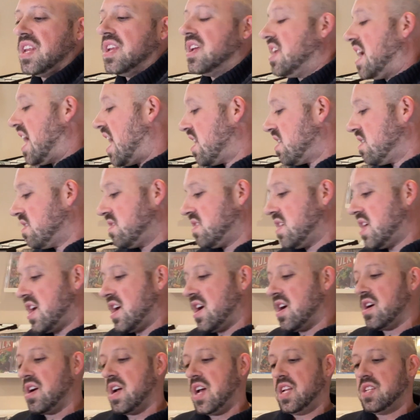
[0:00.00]
out of
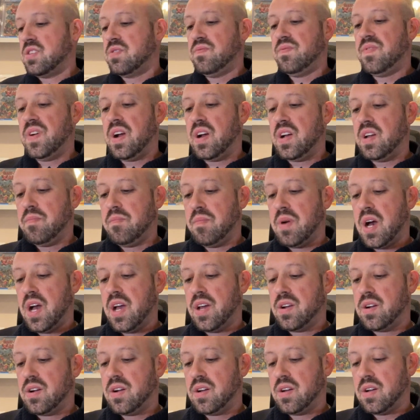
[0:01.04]
there? It's very
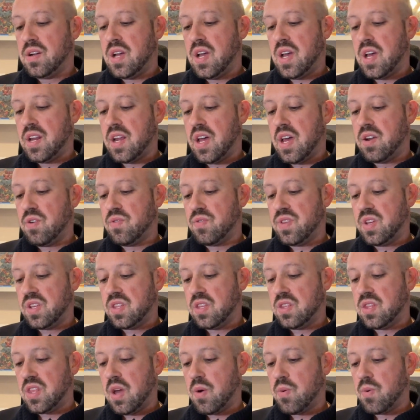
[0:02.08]
minor, and I don't think
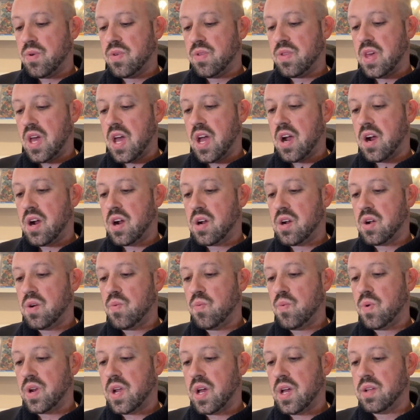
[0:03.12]
that they were there
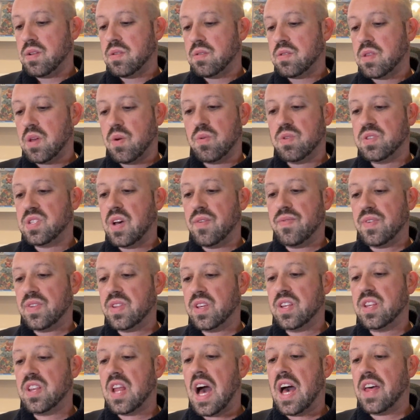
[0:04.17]
they were
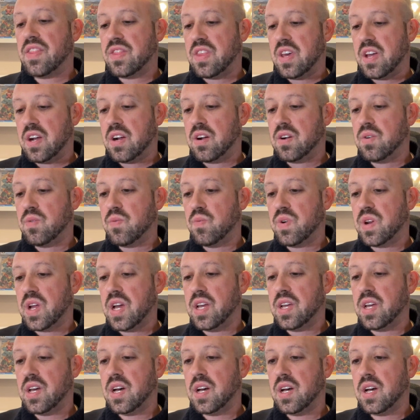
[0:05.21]
definitely not there when
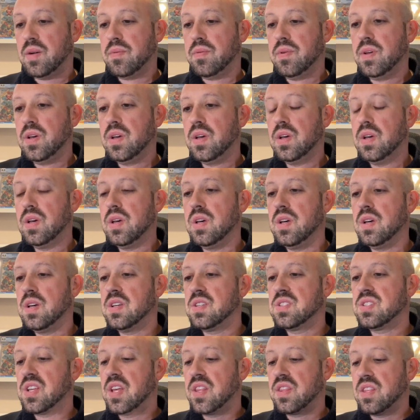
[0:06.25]
I
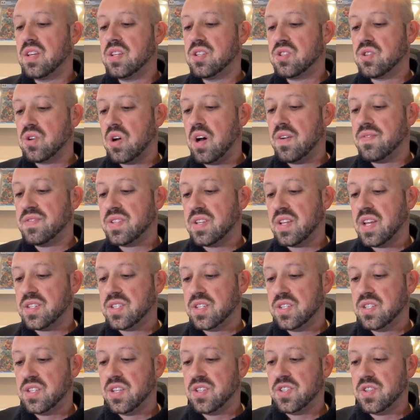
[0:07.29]
sent this off. So that's
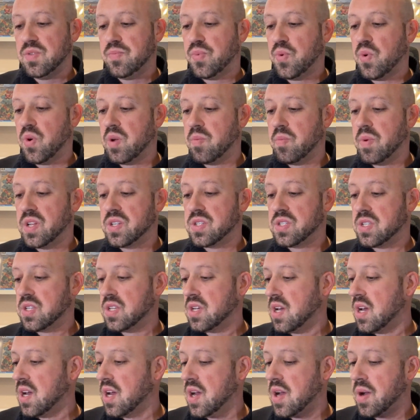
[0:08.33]
a disappointment.
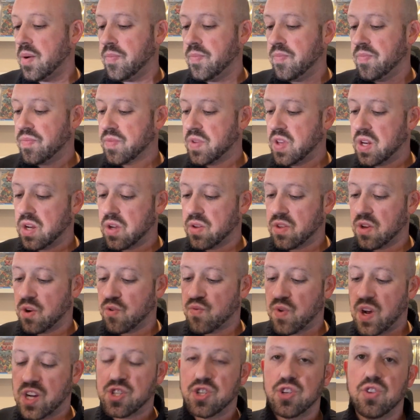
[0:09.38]
They're
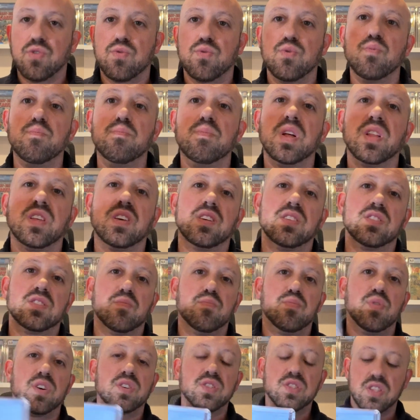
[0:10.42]
rushing through millions
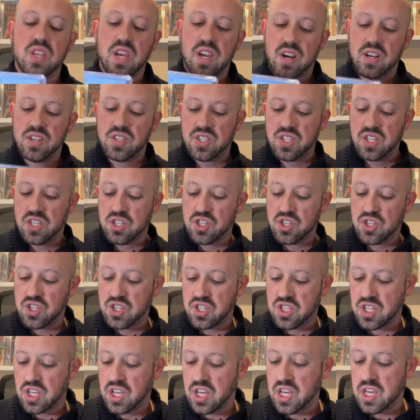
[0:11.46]
of books there at
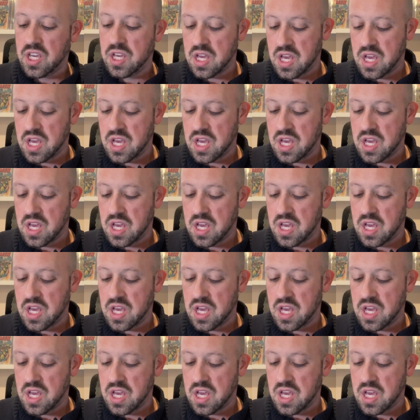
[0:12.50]
CGC,